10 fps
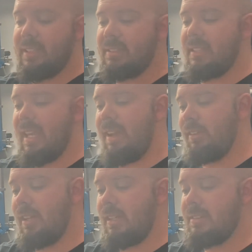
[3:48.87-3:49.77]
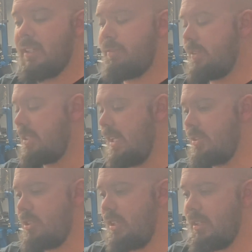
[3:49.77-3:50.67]
doesn't have a lot of
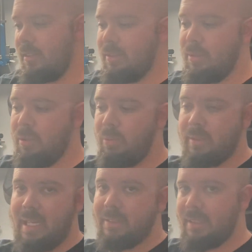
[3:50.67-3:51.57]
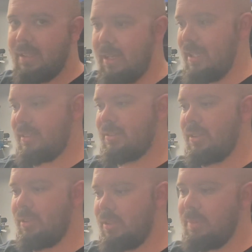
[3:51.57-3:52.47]
self-retention without the lock.
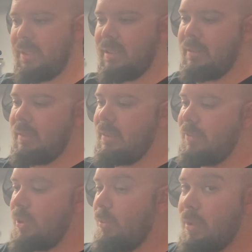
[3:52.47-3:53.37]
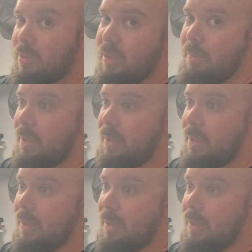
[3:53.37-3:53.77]
So if you don't want to drop a